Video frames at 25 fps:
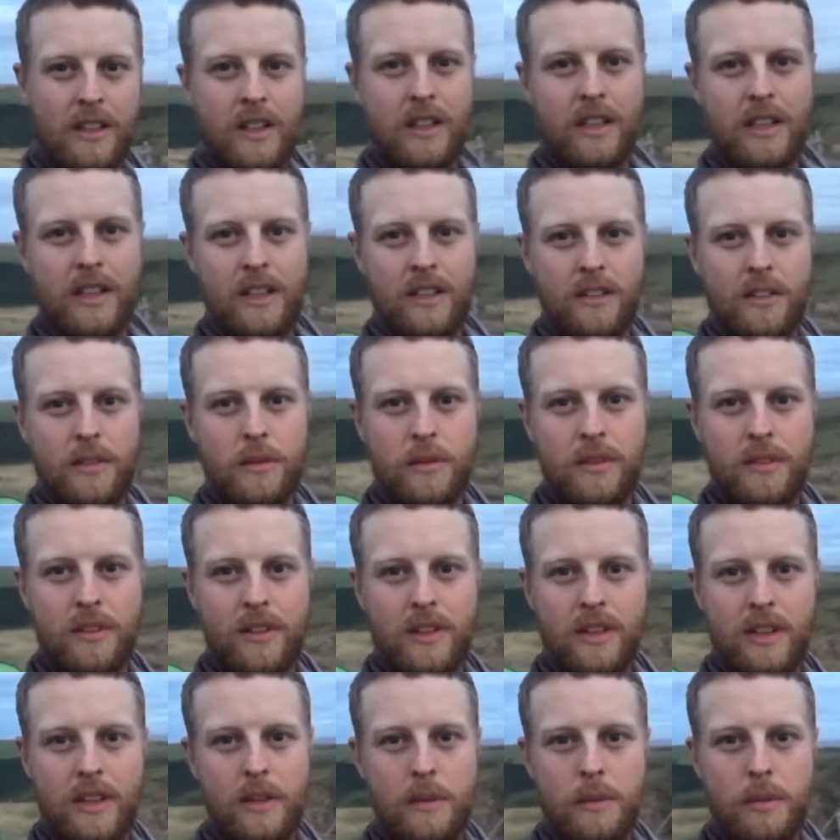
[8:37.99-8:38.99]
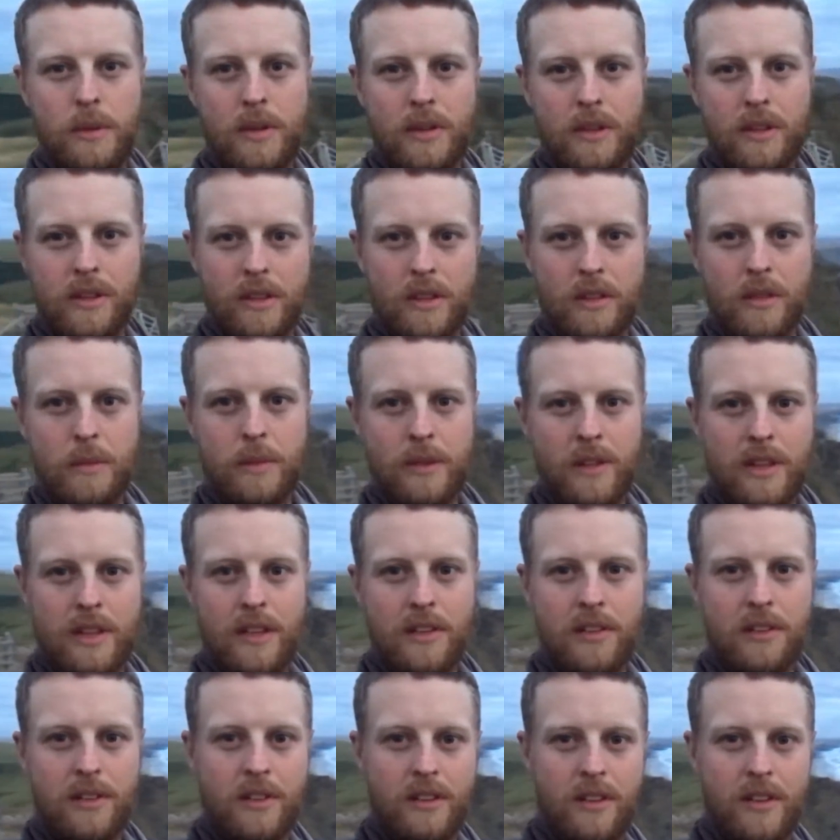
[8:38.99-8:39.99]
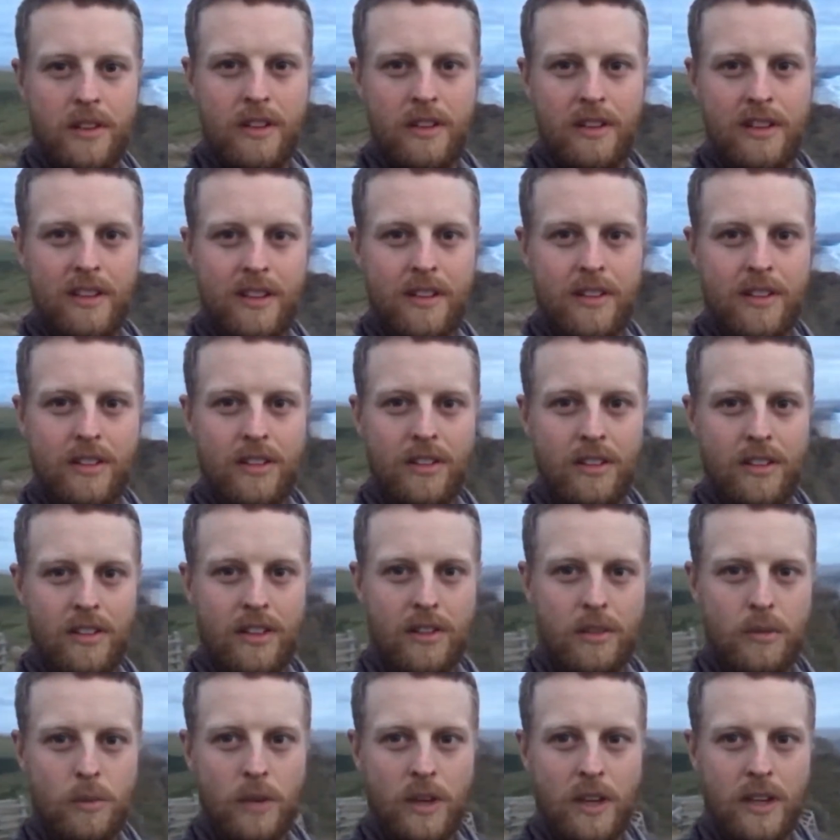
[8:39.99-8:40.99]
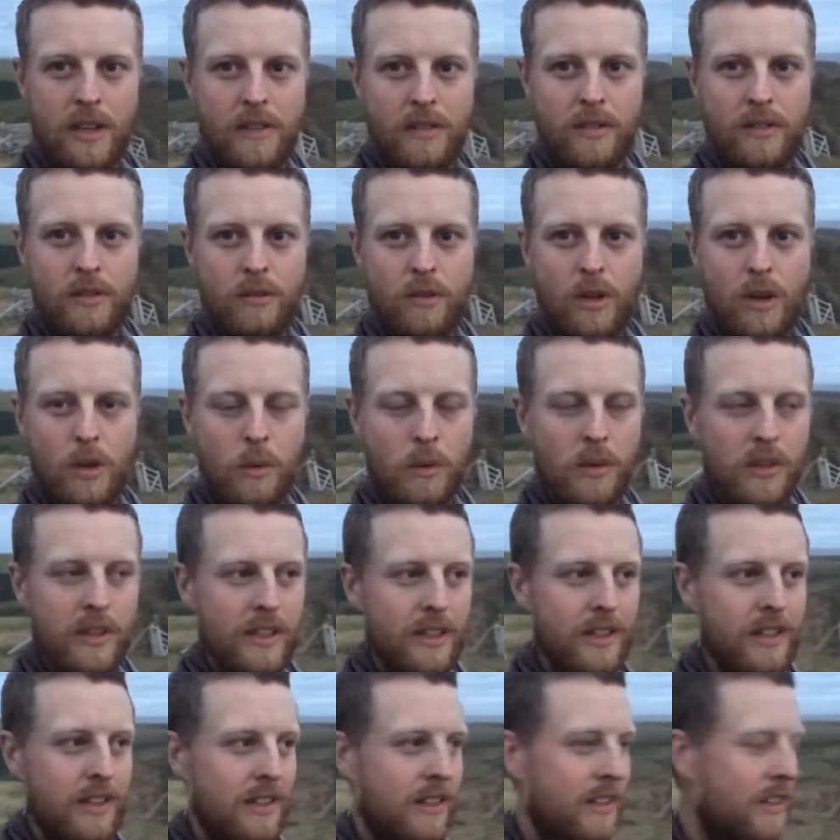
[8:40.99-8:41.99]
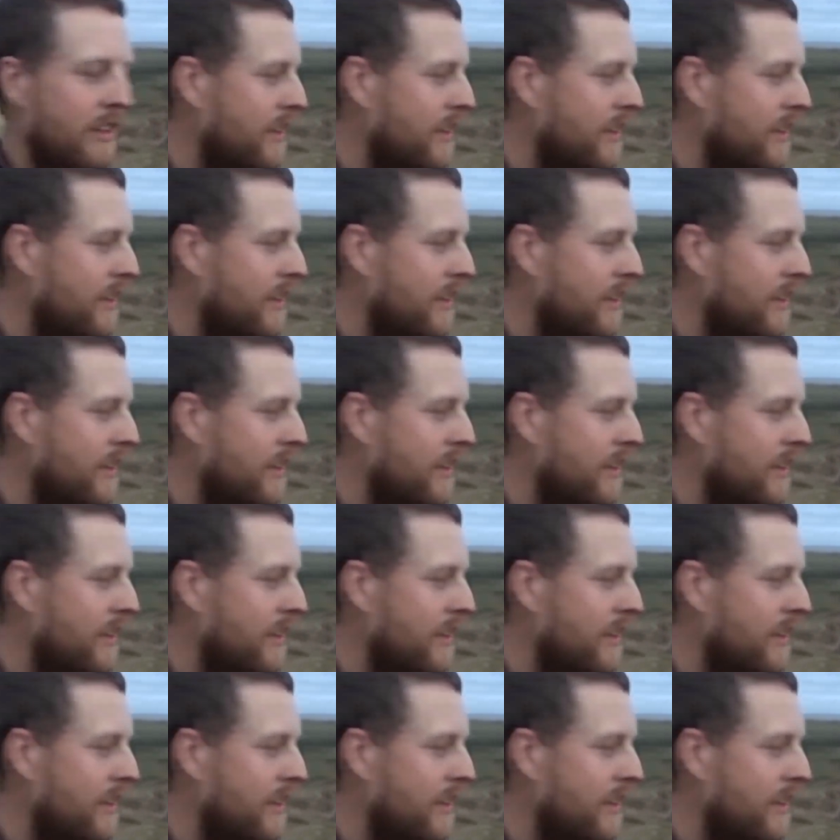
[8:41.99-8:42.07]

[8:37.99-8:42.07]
get some sleep, and I'm going to be listening to these waves rolling in